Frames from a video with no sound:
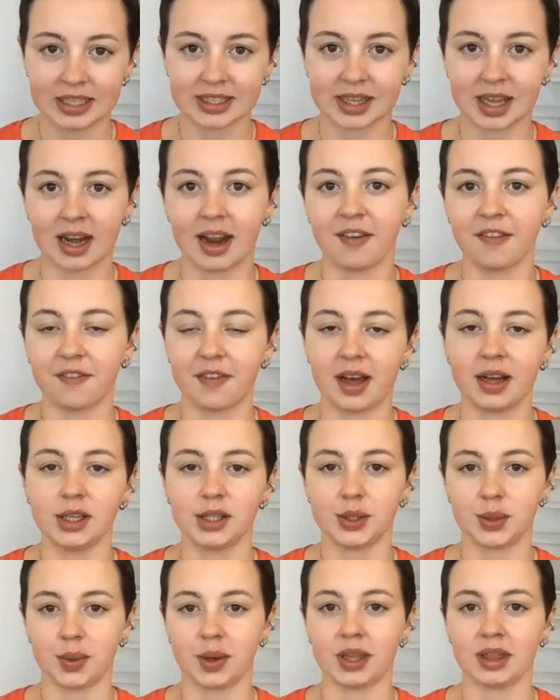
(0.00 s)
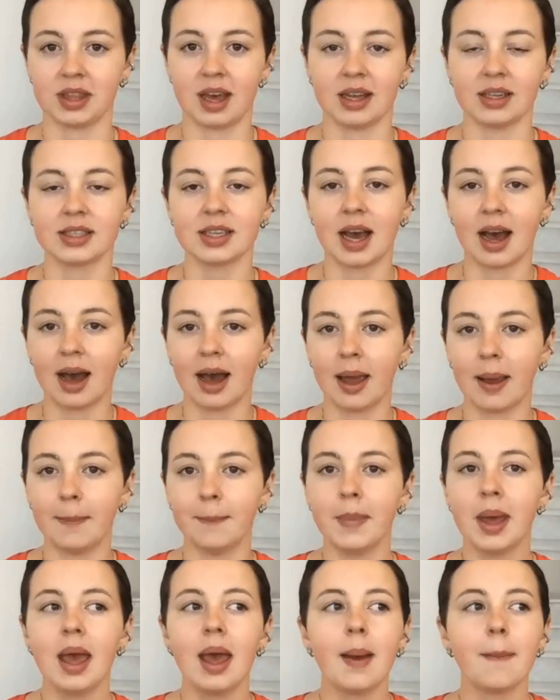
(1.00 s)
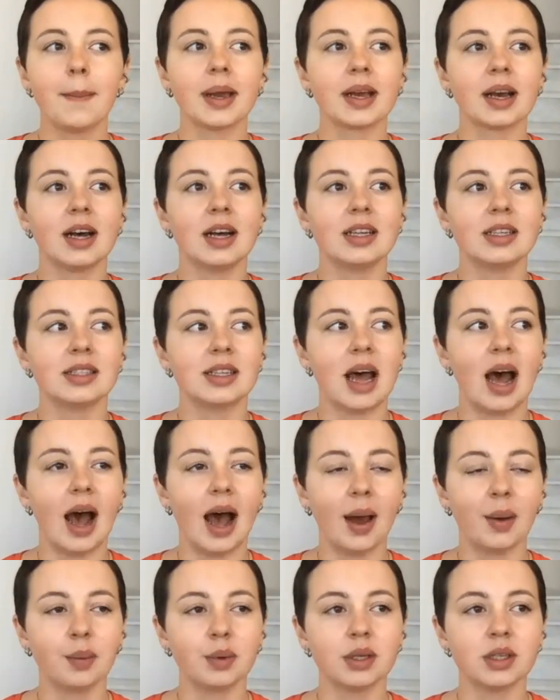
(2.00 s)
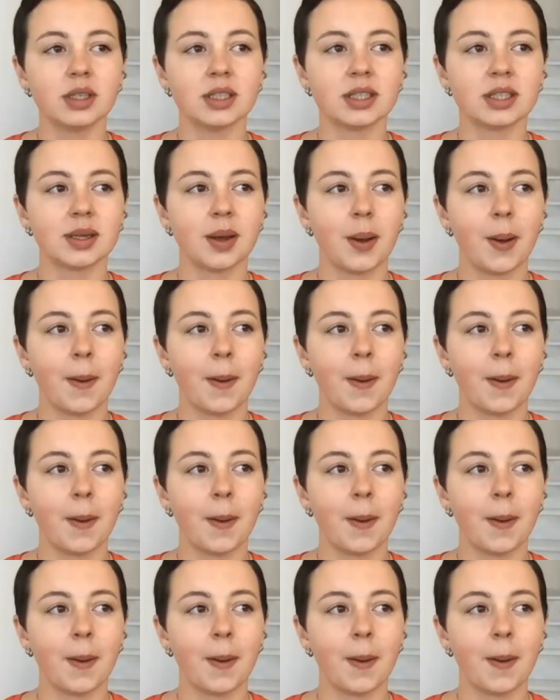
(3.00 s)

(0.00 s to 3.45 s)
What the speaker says: that I felt during that time, because I was